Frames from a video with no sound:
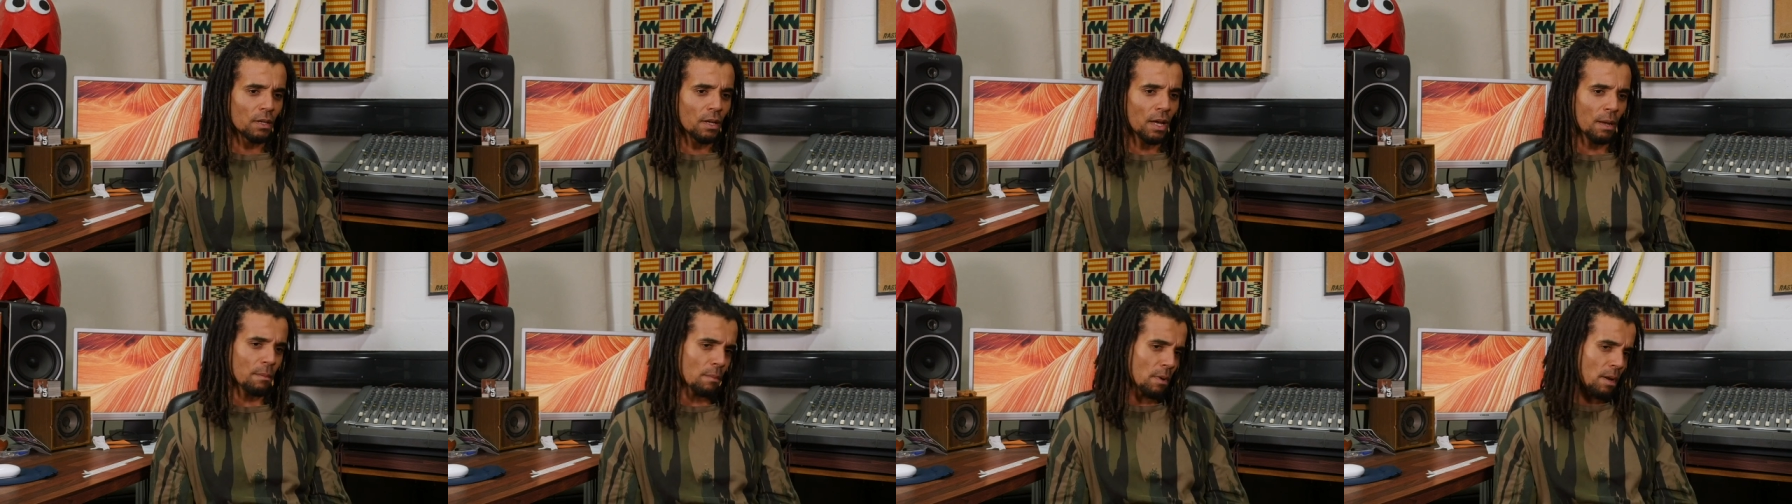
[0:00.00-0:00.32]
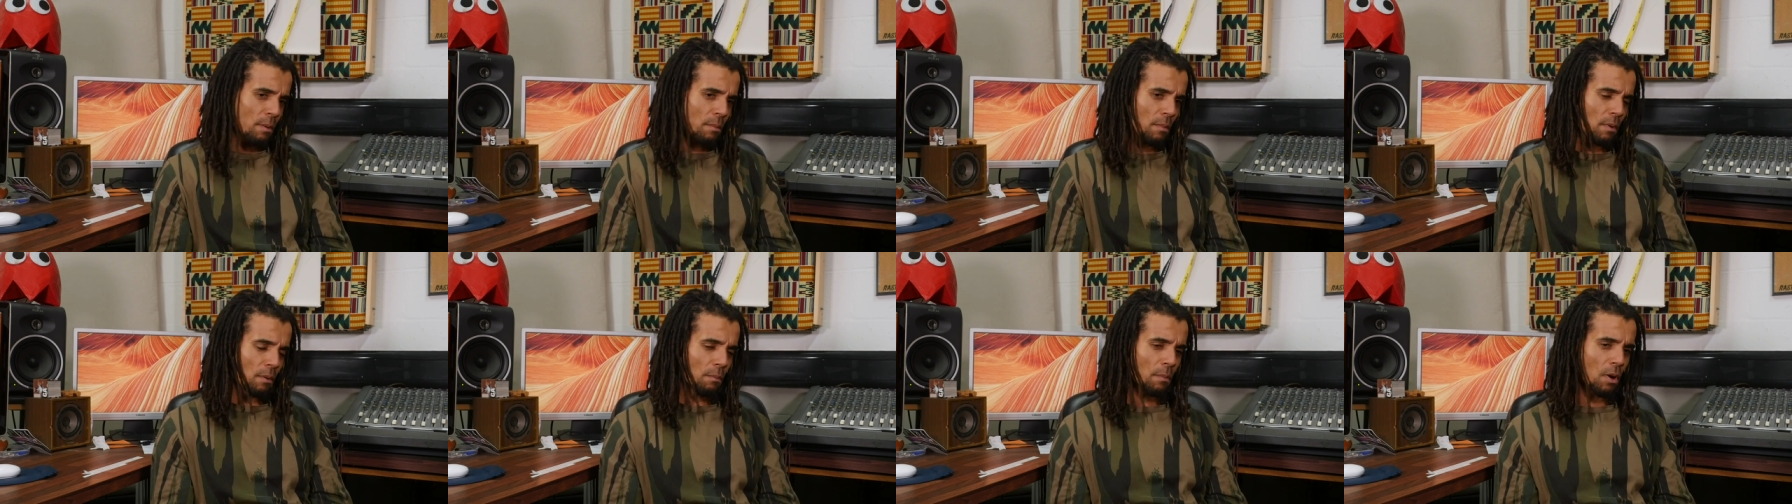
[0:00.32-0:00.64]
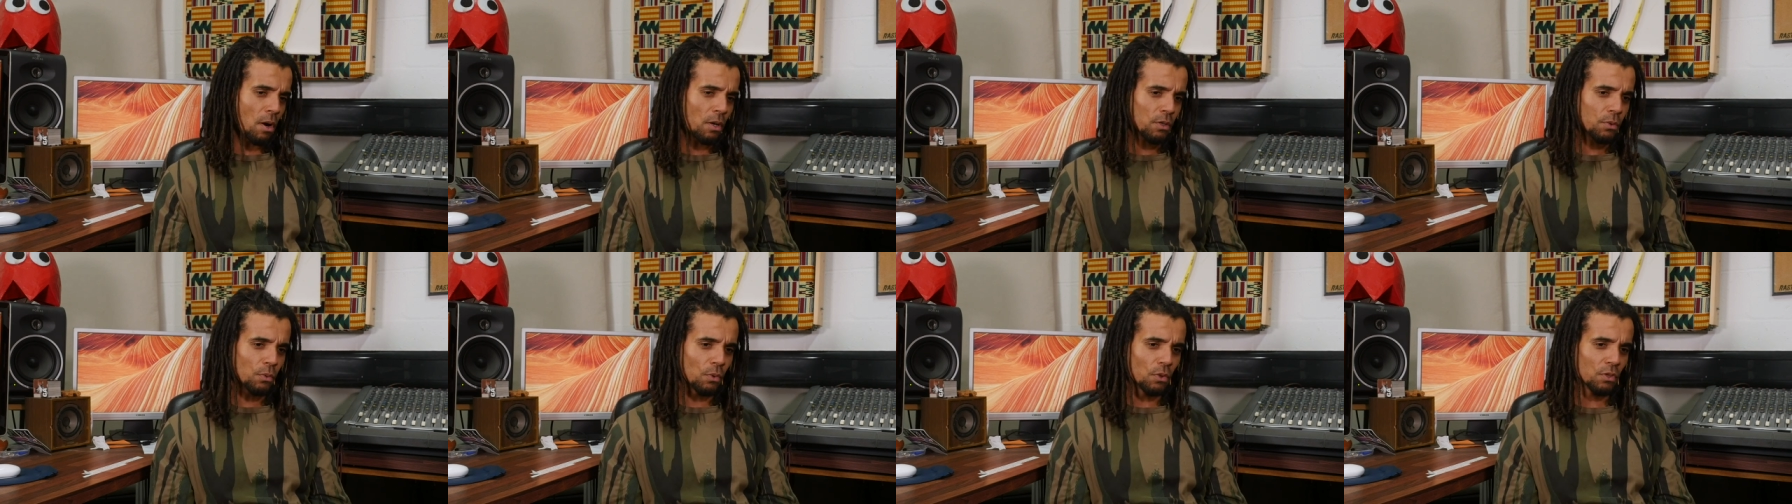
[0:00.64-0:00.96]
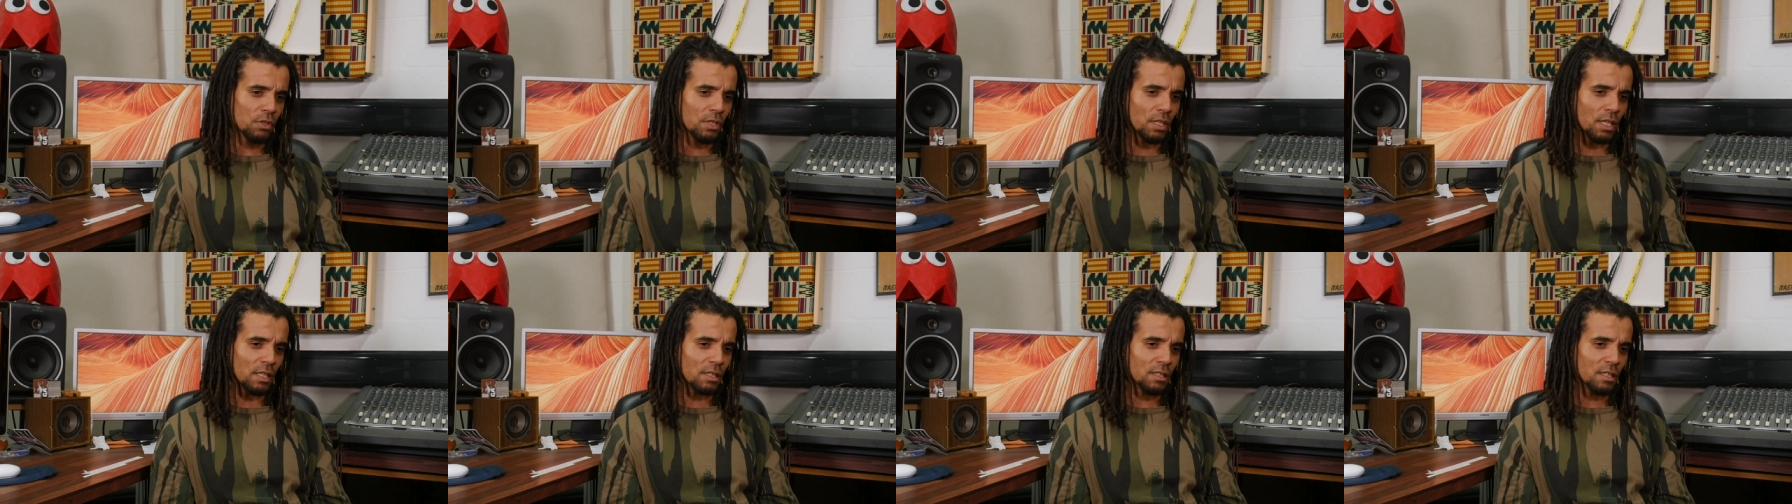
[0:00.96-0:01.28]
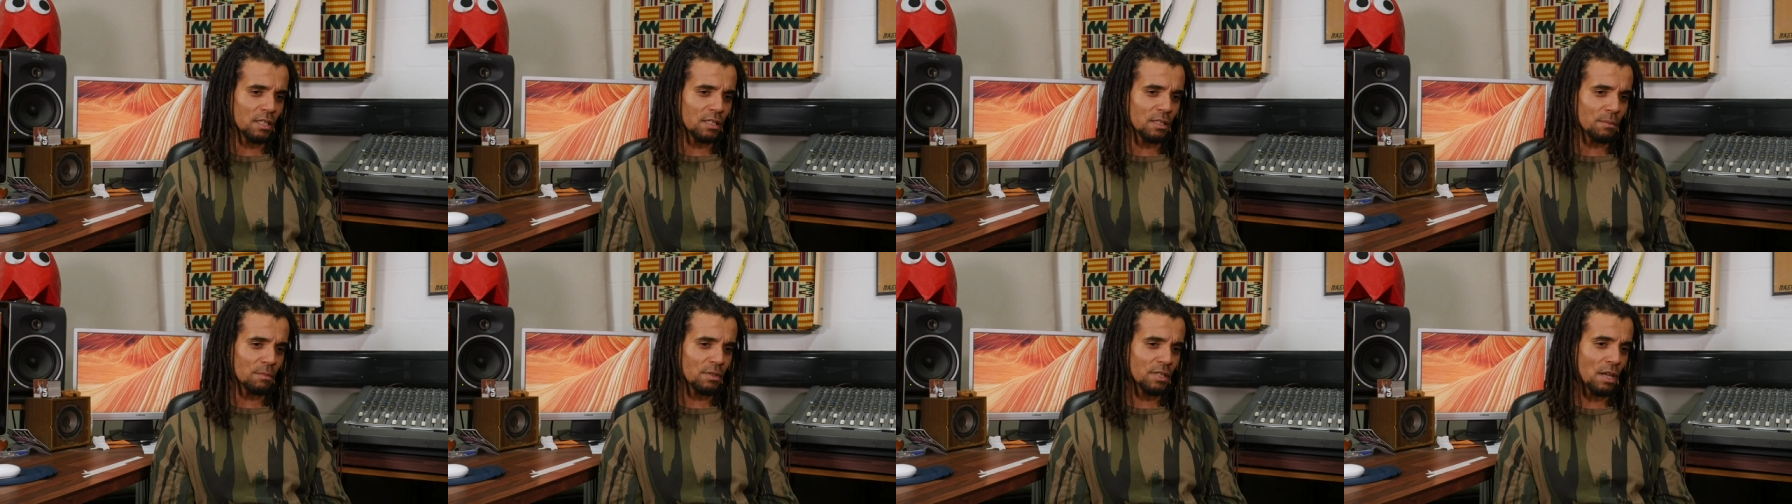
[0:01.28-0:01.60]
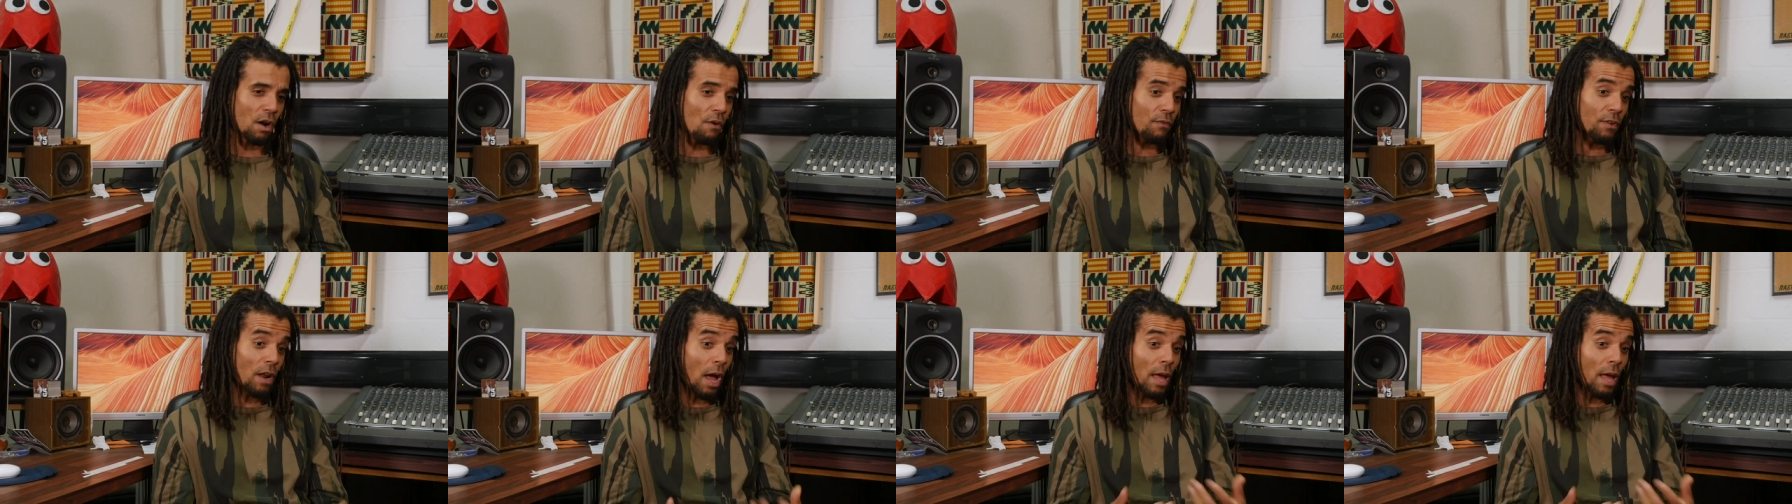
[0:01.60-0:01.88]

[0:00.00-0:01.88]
um, um, Marx warns against this himself,